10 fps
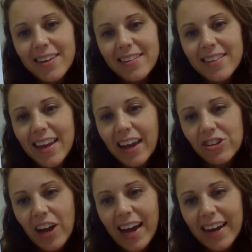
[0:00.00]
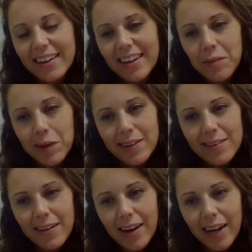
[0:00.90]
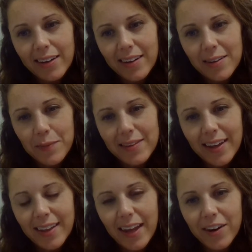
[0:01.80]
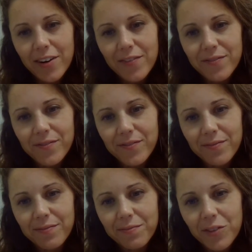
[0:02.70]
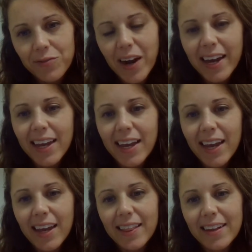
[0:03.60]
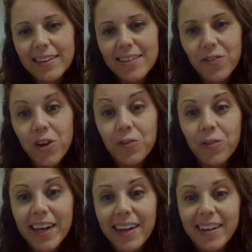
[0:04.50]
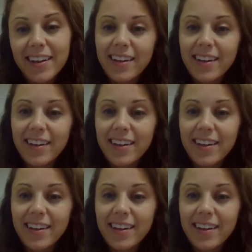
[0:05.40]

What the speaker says: C-H-I-D, but it's not. It's missing a letter. Write it and then see if you can read it.